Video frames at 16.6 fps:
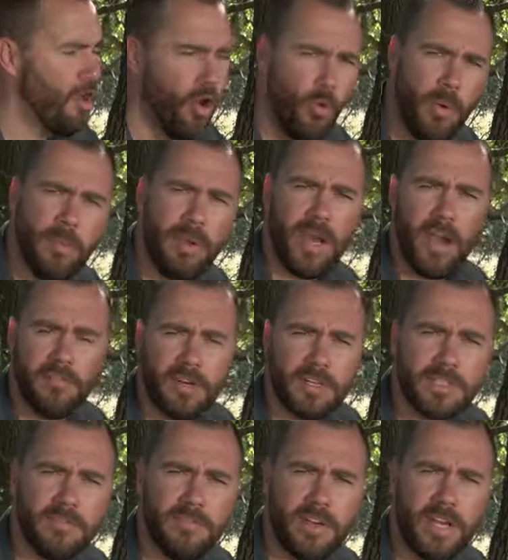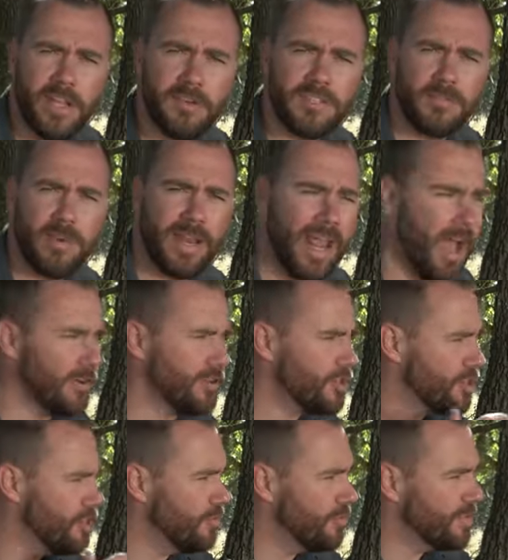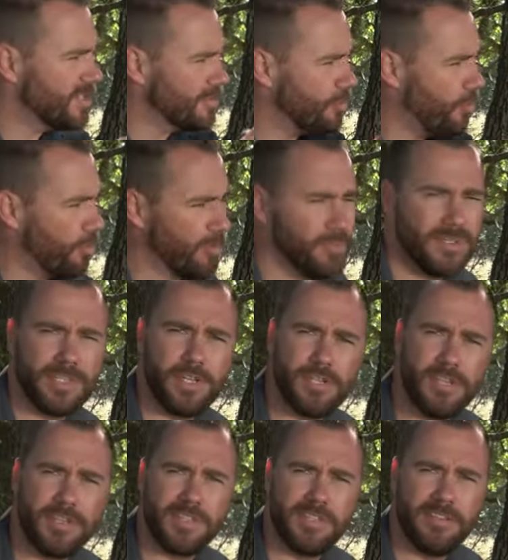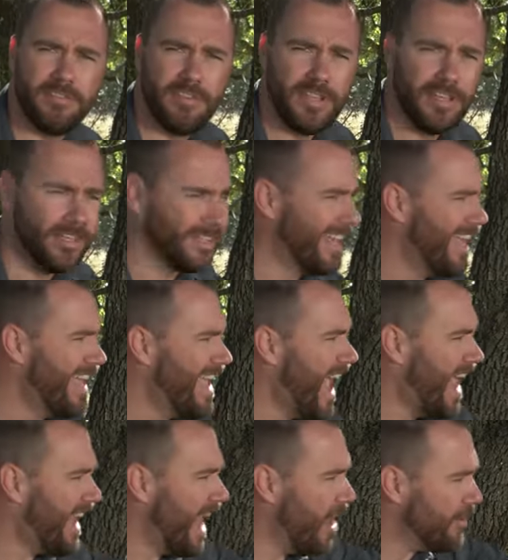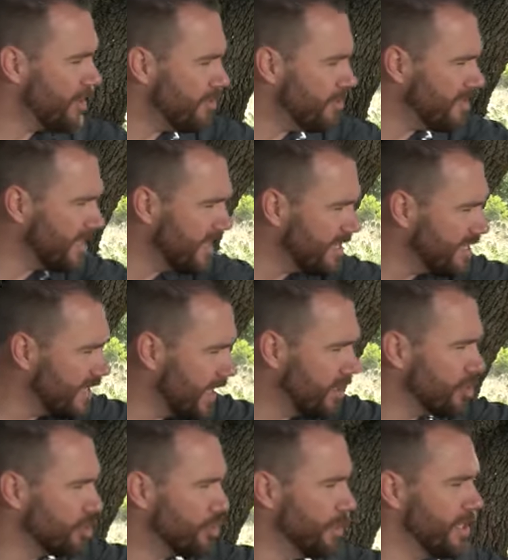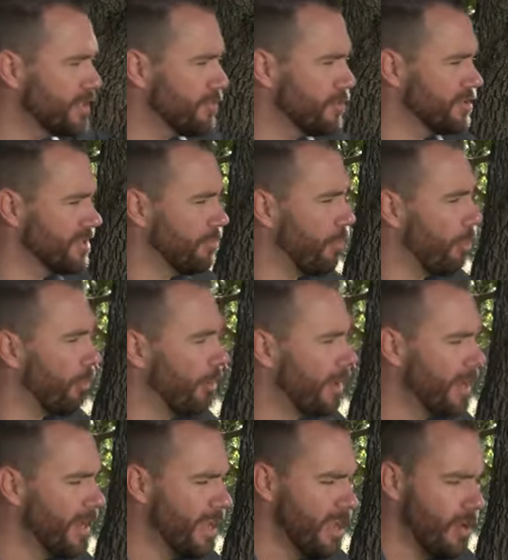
We've been covering some videos about how to shoot in supported positions in the field and how to use things like trees for support.